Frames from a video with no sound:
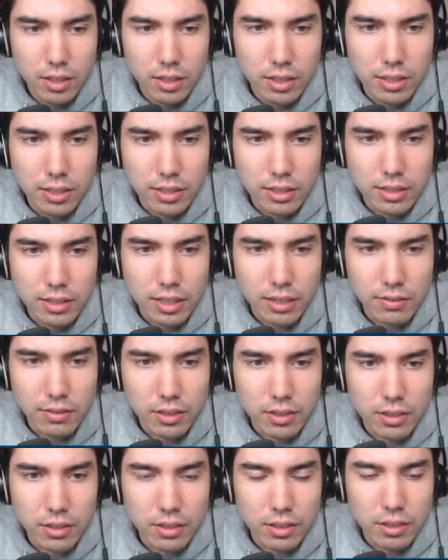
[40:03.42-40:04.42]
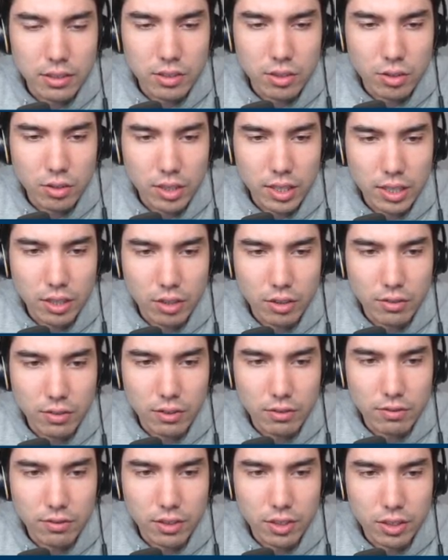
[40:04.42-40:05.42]
d7, so king over
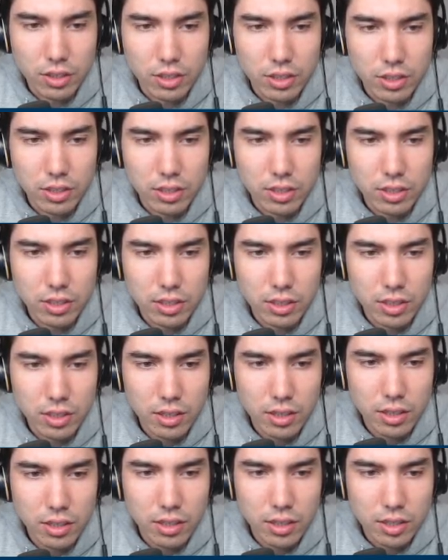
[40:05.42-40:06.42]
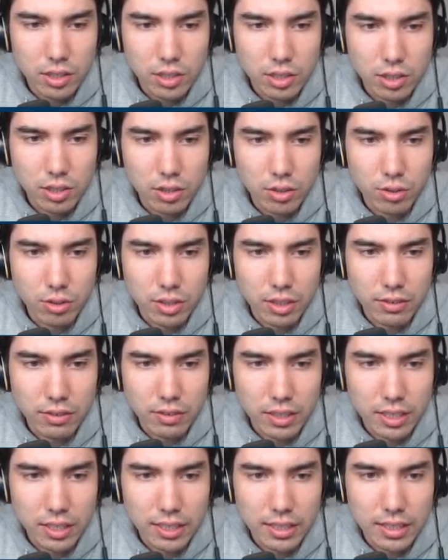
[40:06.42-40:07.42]
first. Just close
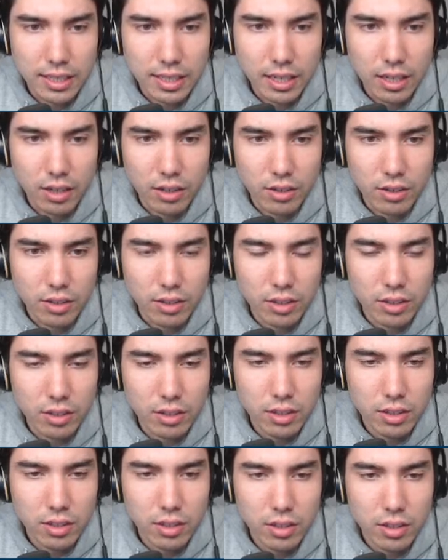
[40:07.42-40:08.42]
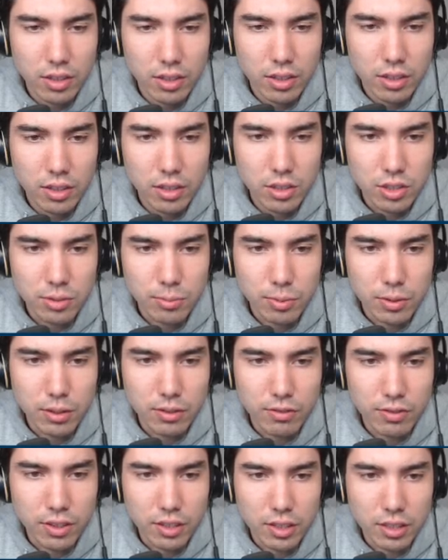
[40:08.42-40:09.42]
everything down. Should be a
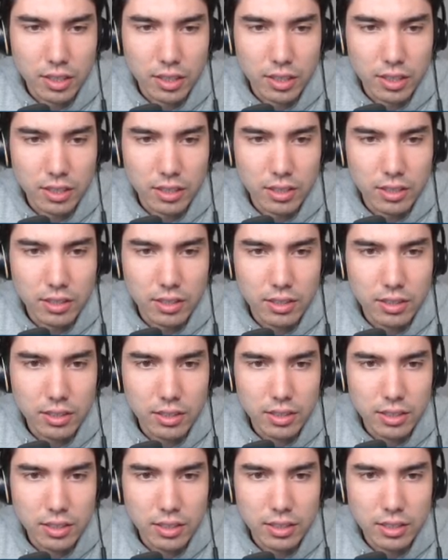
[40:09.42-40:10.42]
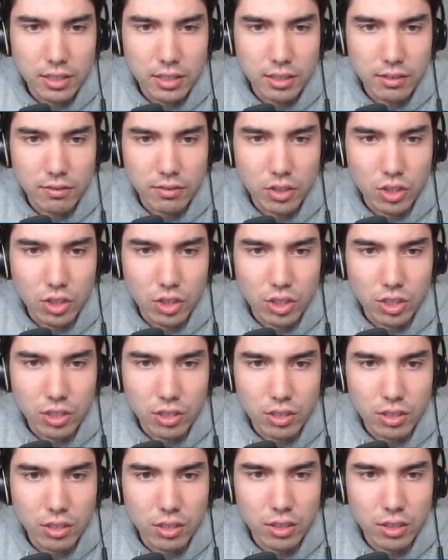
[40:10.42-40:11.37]
fairly easy conversion